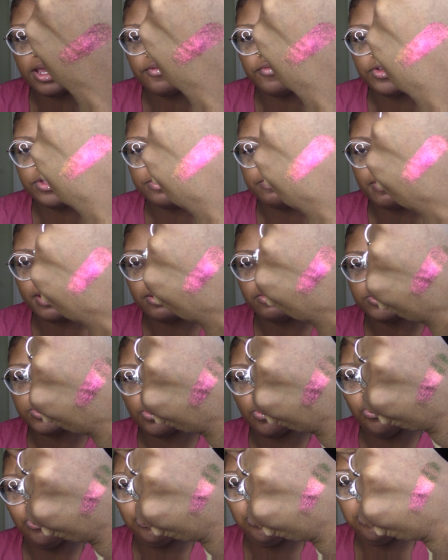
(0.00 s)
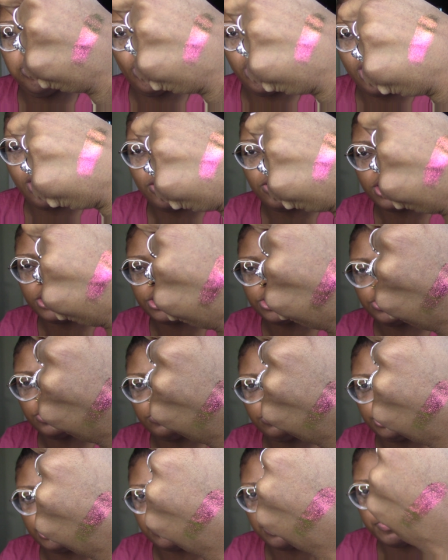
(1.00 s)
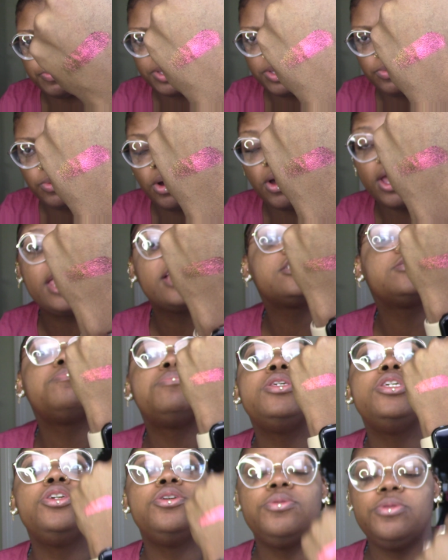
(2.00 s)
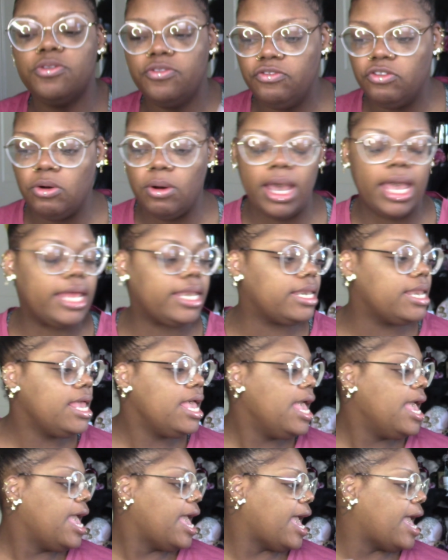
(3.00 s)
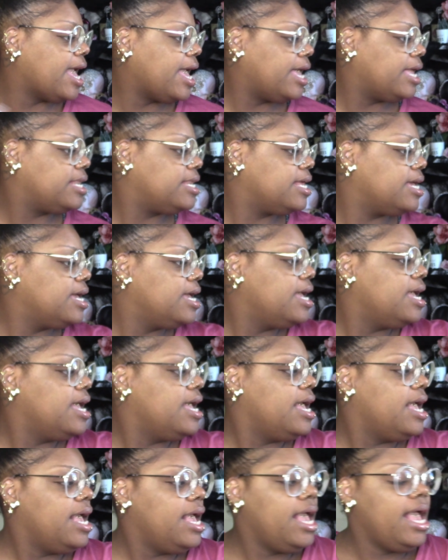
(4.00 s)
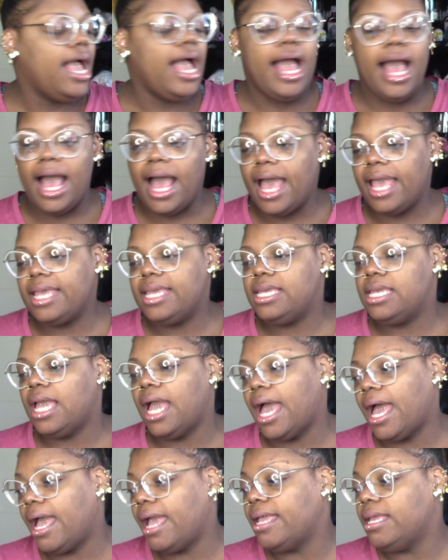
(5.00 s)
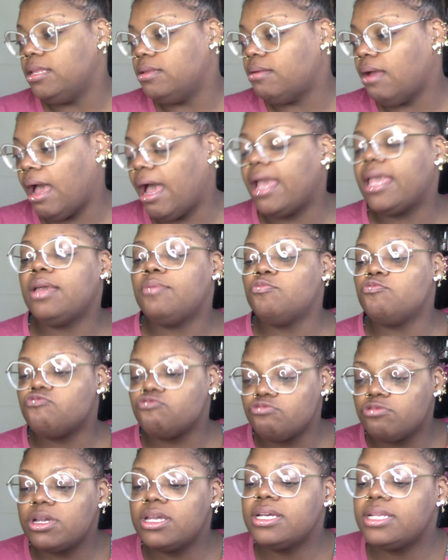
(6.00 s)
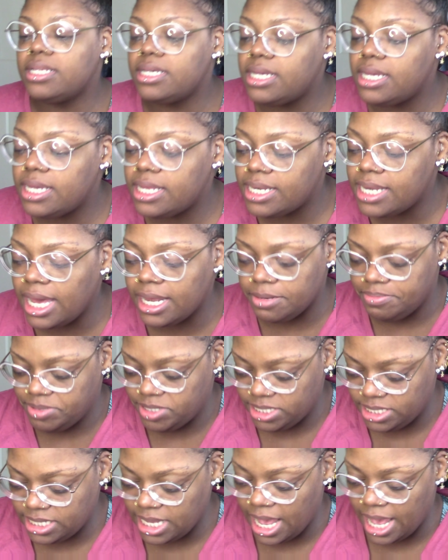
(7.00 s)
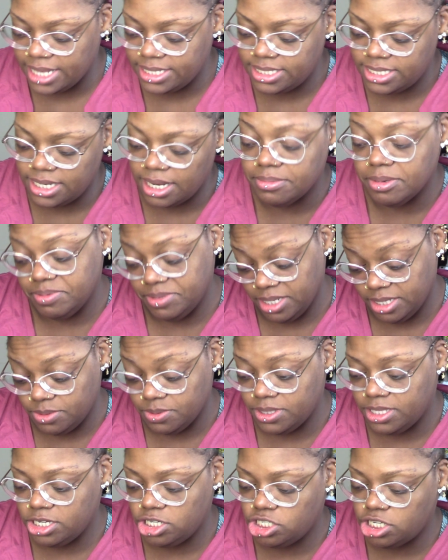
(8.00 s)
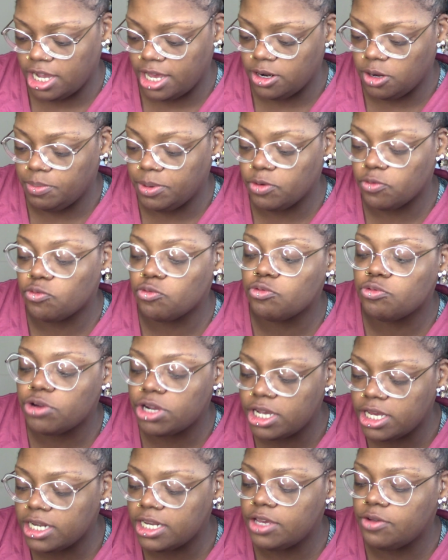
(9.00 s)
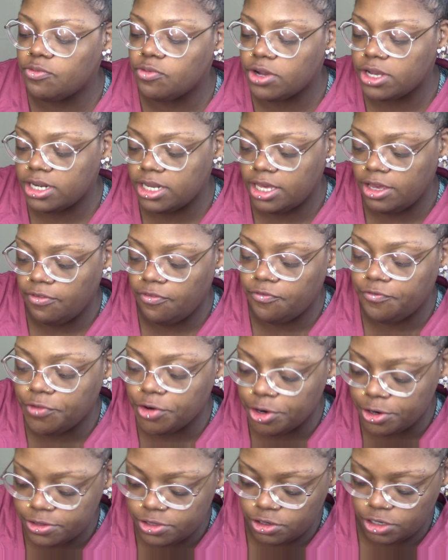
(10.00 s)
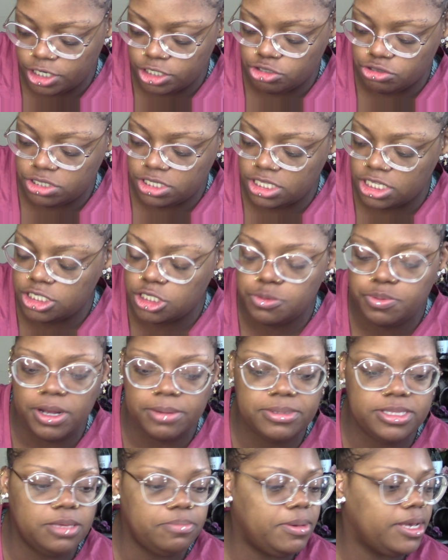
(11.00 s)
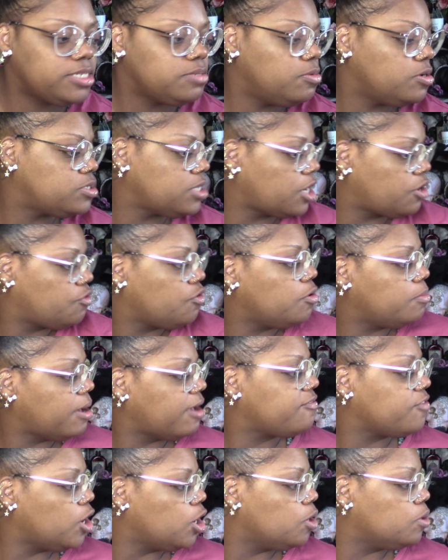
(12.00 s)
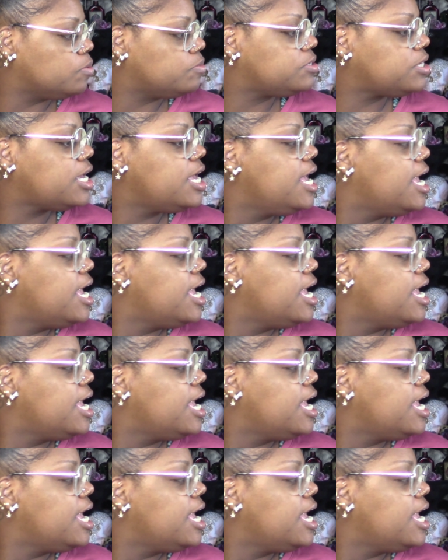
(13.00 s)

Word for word: Everybody's like, whoa, it's so trippy. Well, it's beautiful. And, and I, I, I am really not obsessed. I'm obsessed with this shadow, but really, really further interested. This is probably the best multi-chrome I've owned.